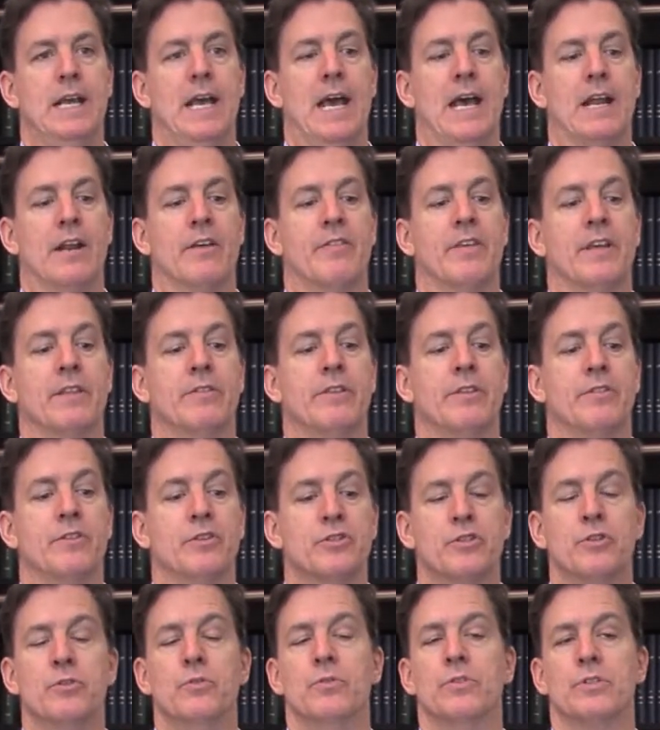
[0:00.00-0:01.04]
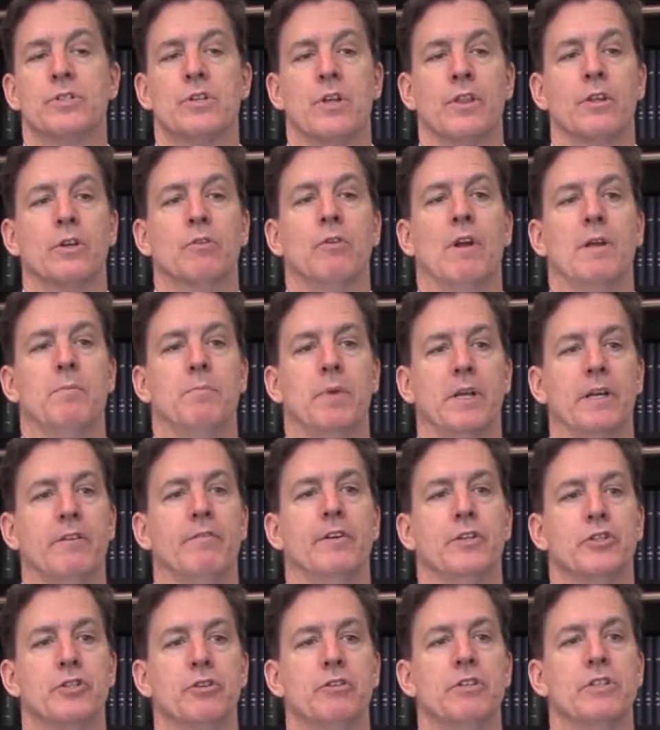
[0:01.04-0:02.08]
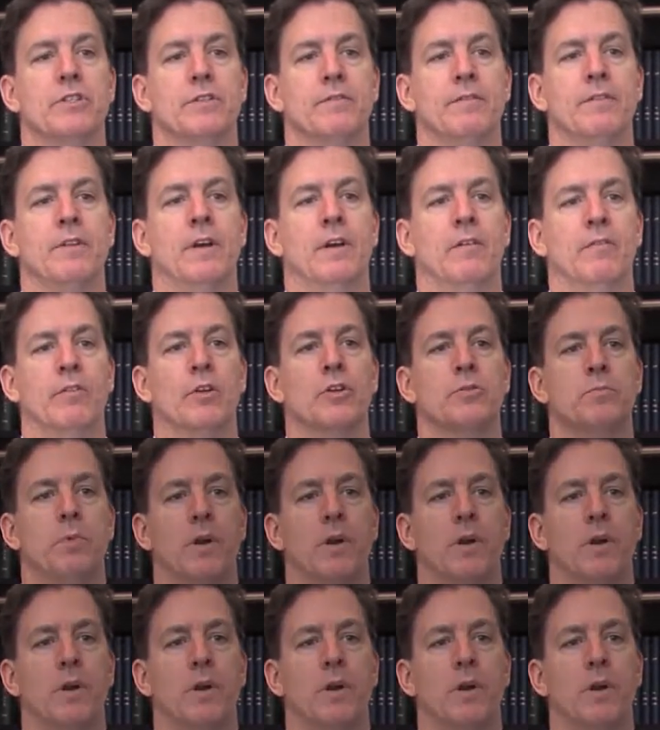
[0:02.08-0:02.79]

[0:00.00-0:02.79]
And I think that the students are the great beneficiaries of those